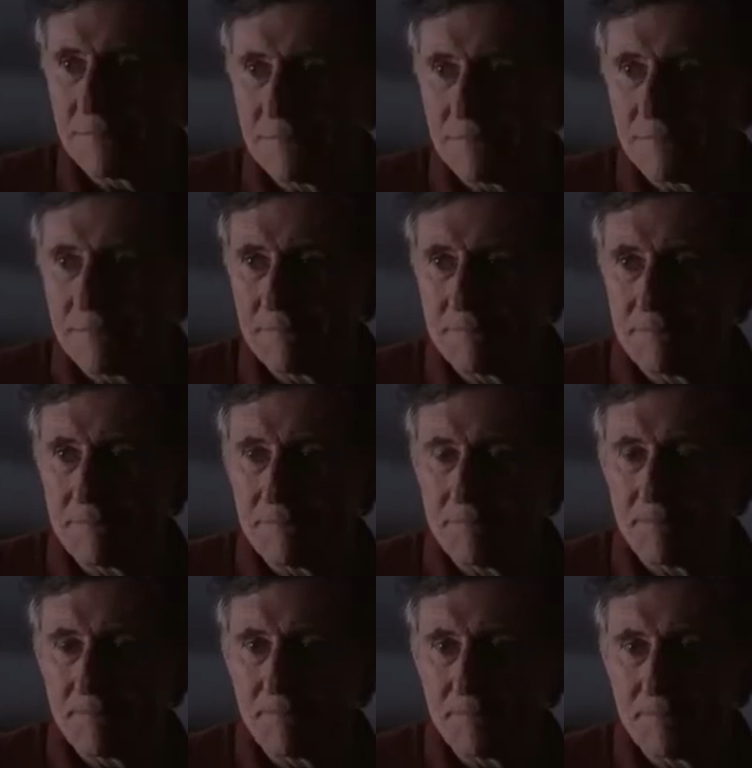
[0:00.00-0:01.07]

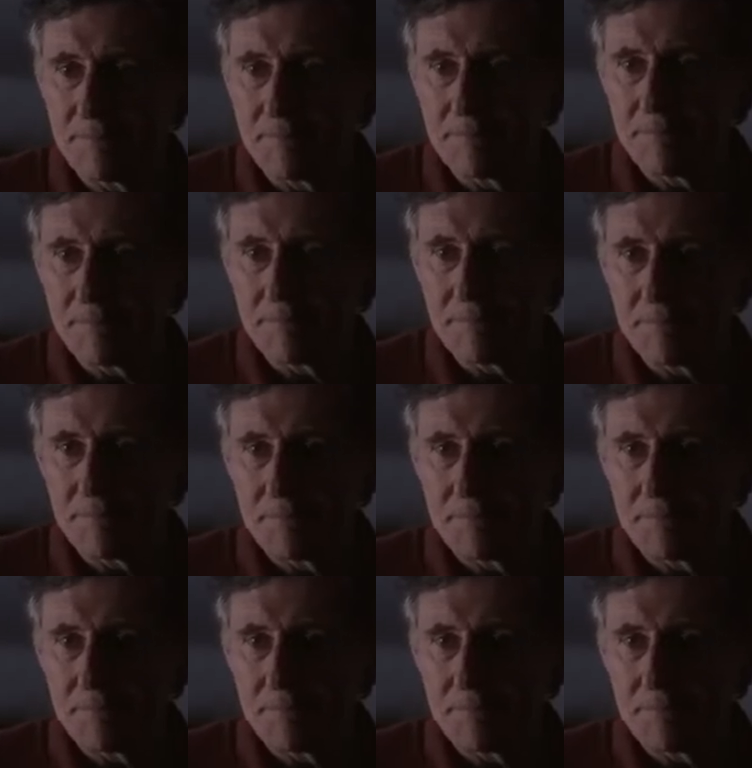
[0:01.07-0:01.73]
(silence)